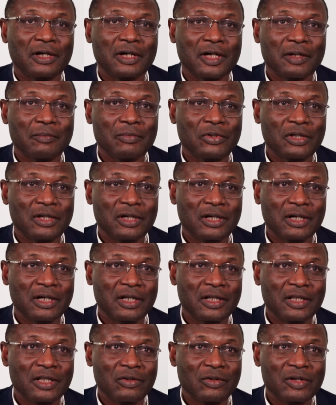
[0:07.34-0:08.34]
I'm here
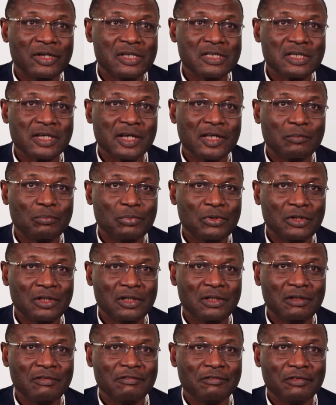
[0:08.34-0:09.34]
at the
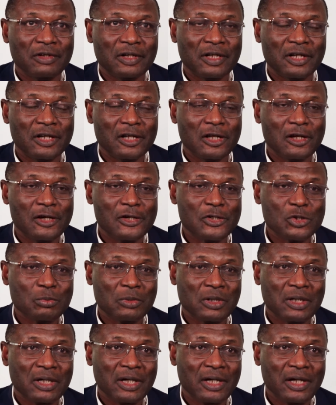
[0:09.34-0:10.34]
USIP for an
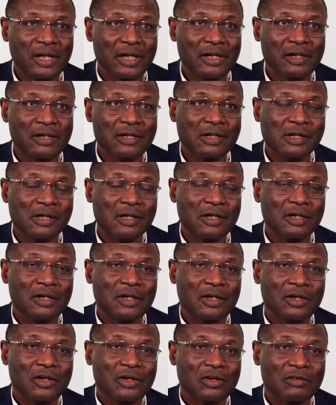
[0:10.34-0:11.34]
engagement ahead
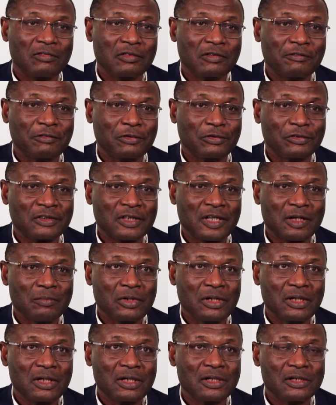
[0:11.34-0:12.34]
of the
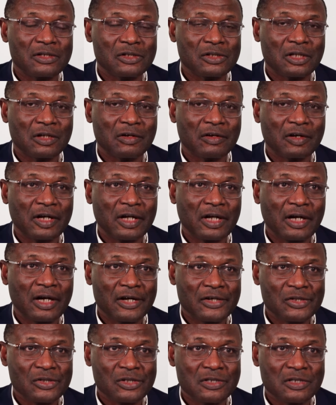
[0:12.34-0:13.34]
forthcoming general
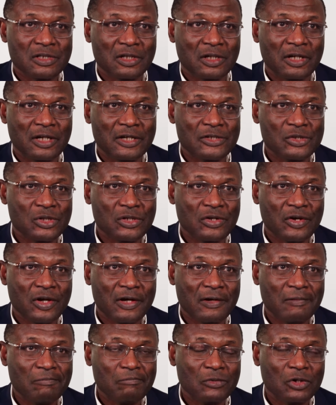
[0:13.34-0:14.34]
elections in
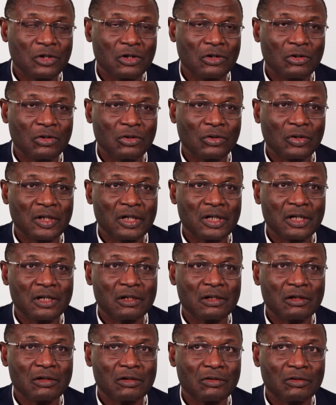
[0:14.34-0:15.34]
Nigeria
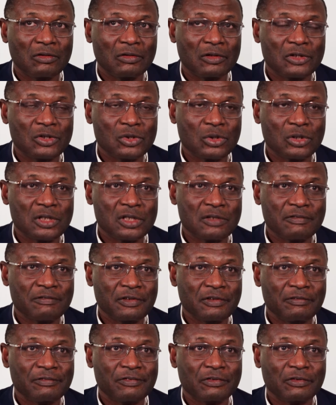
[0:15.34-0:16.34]
holding on the
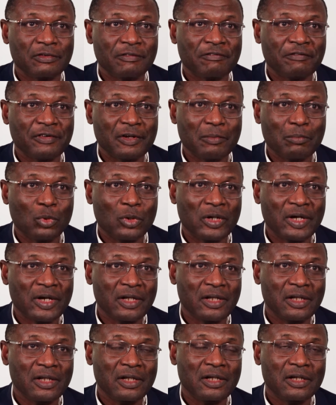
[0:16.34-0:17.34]
25th of
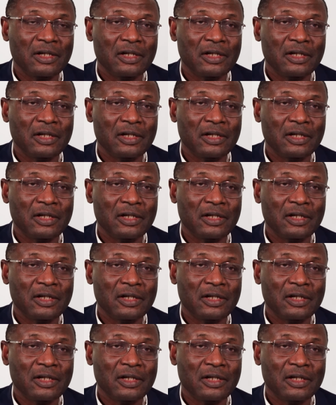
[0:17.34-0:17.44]
February